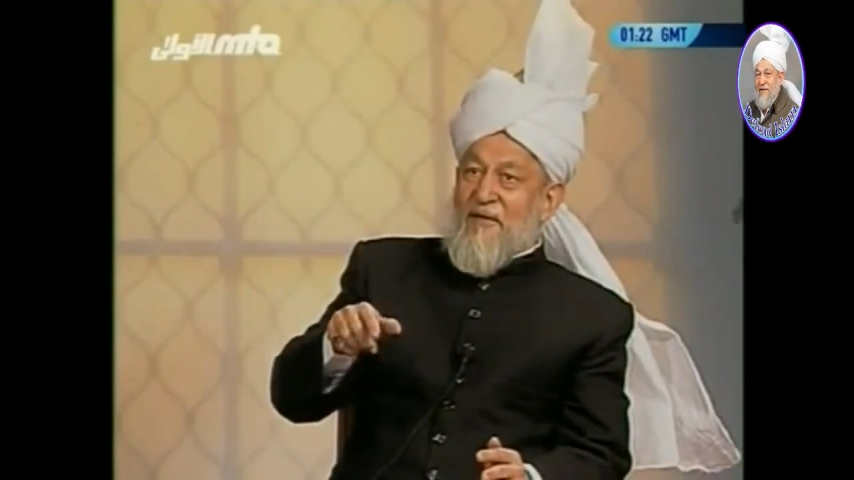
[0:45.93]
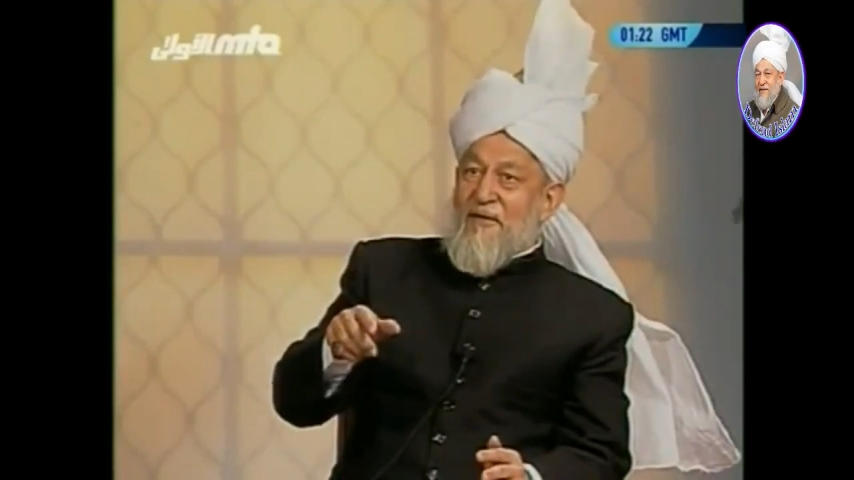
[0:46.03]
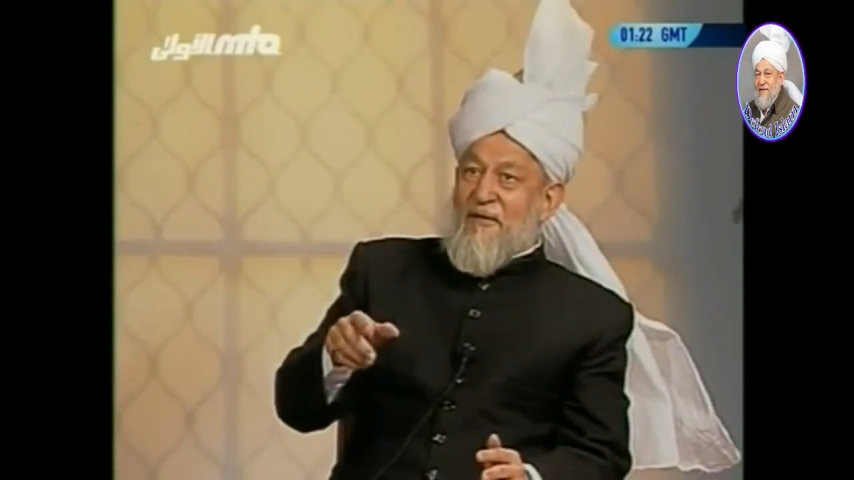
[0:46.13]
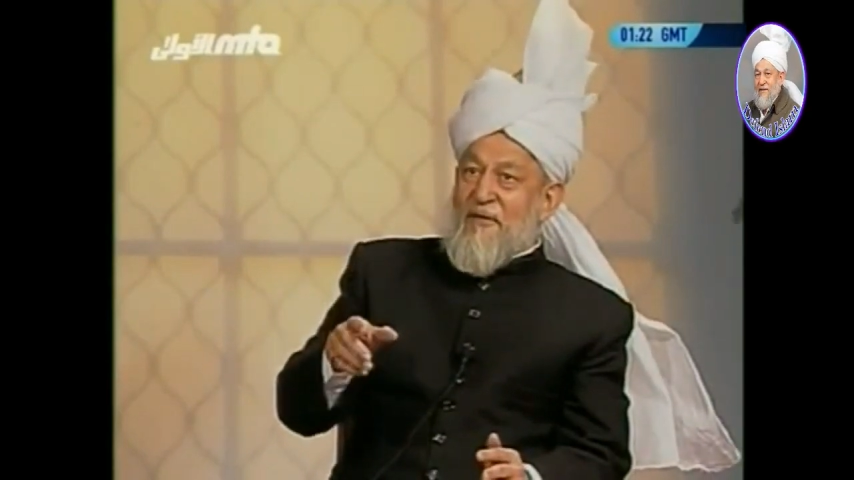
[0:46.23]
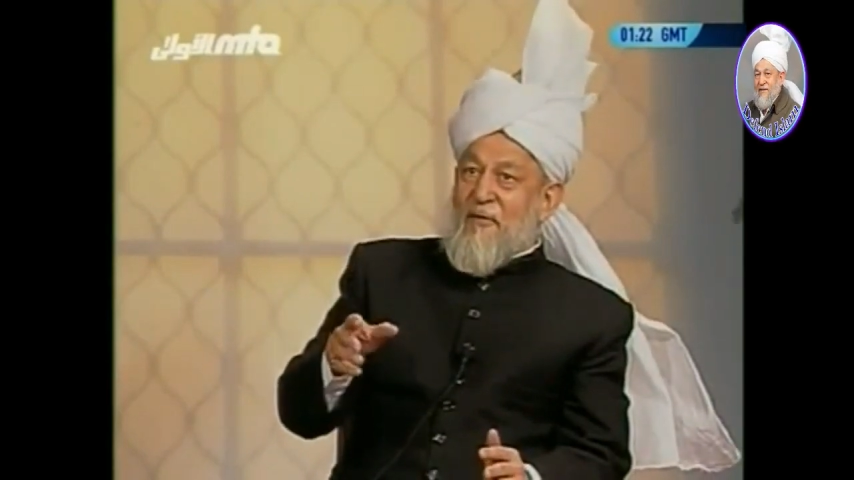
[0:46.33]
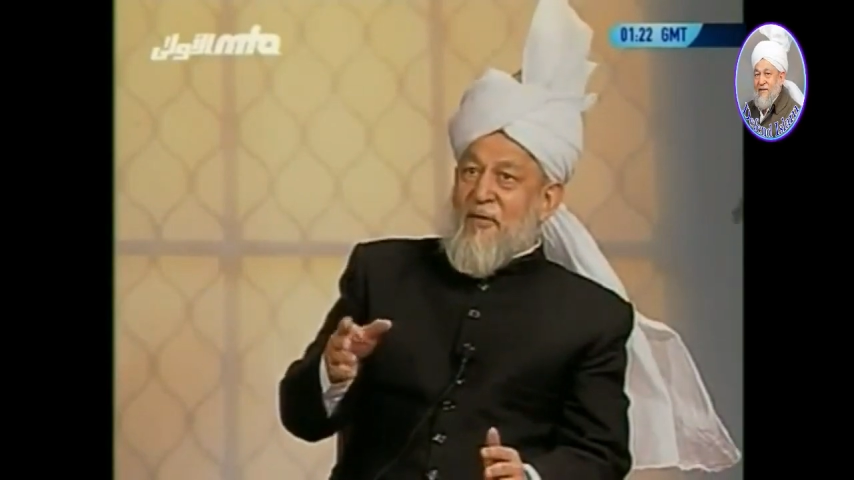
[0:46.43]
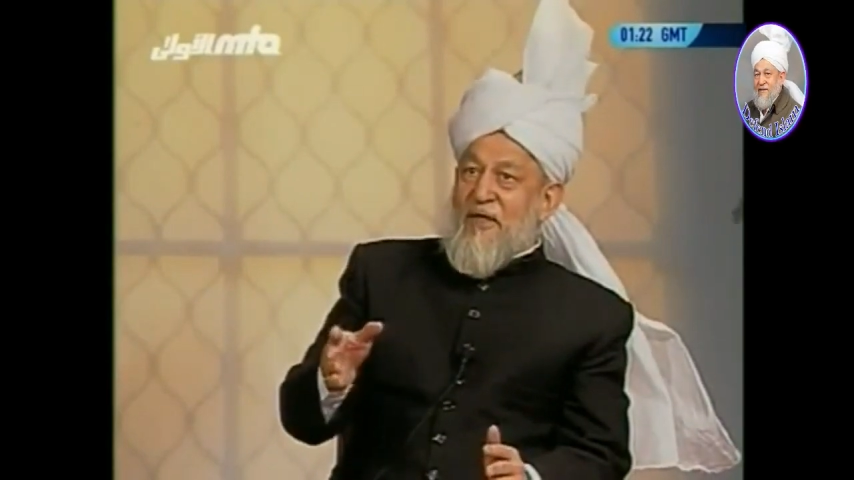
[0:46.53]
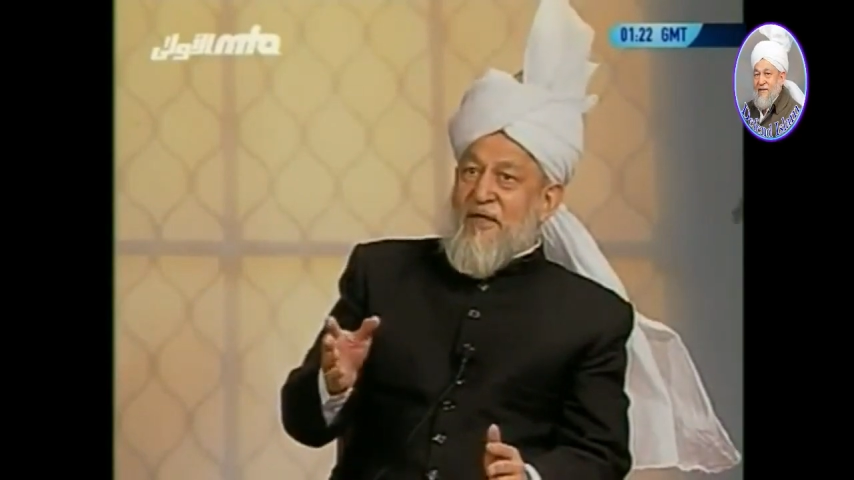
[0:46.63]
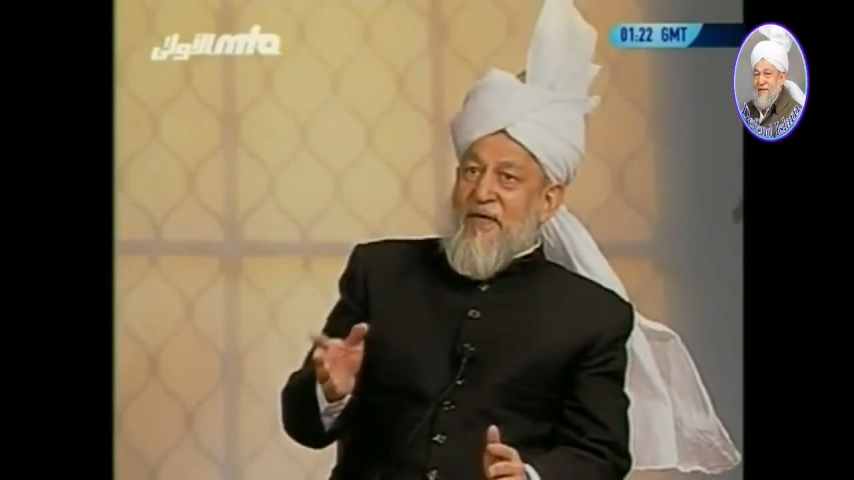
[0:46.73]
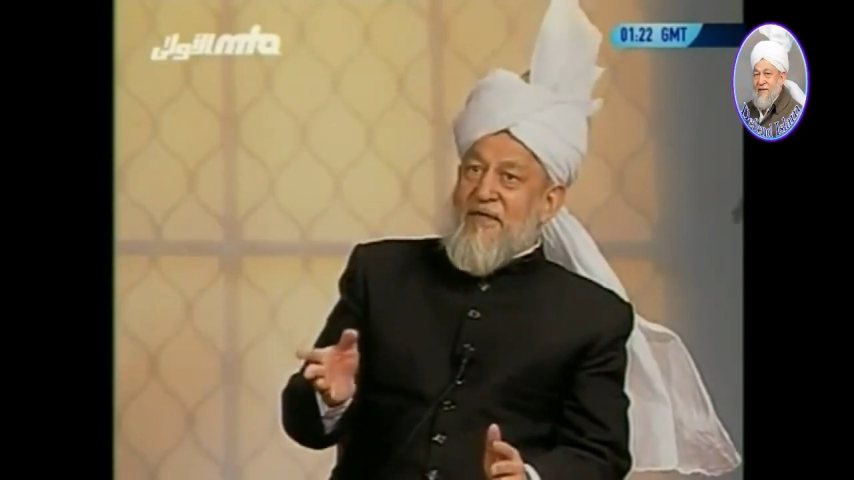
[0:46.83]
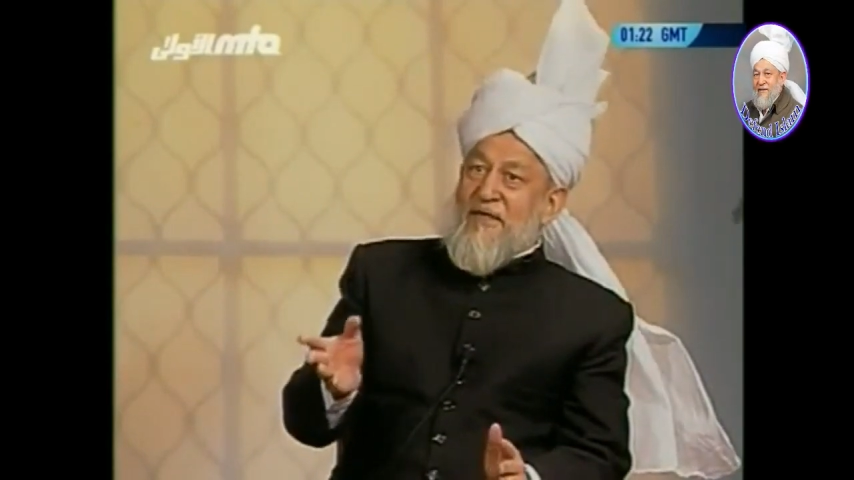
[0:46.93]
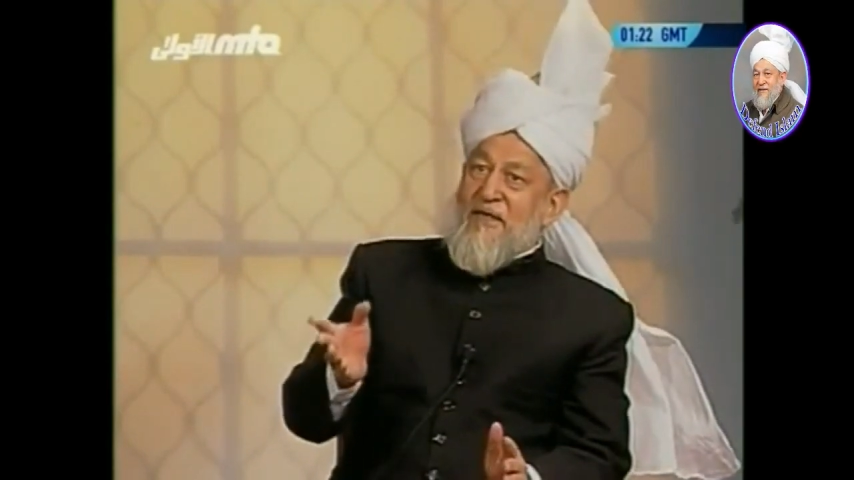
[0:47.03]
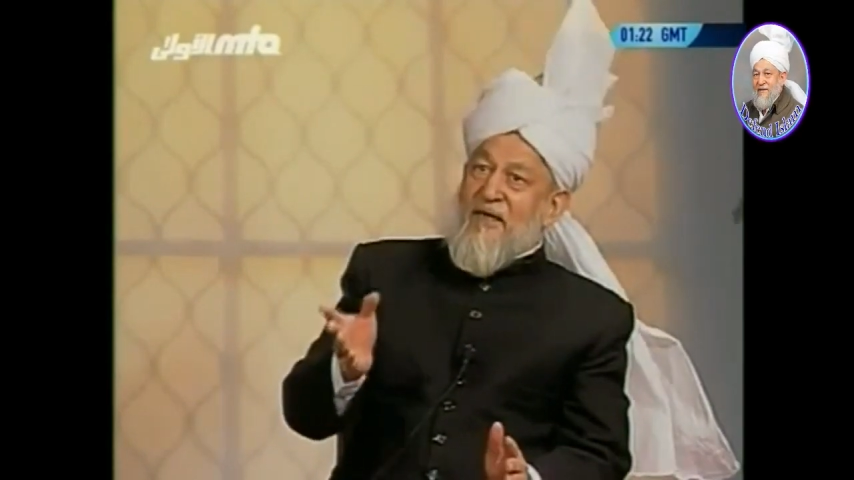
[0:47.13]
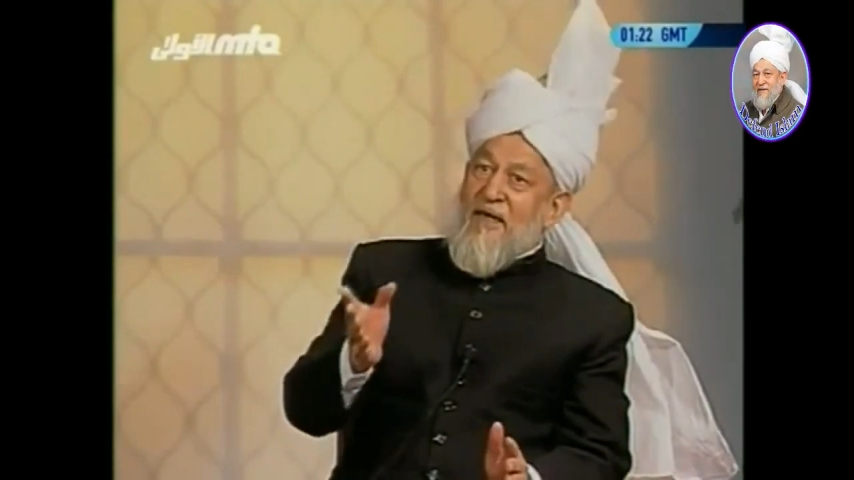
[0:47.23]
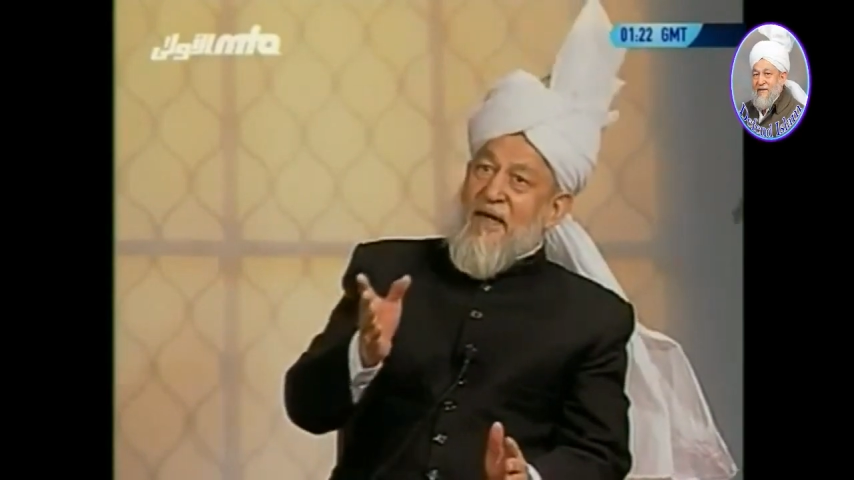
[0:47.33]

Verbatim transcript: So he rejects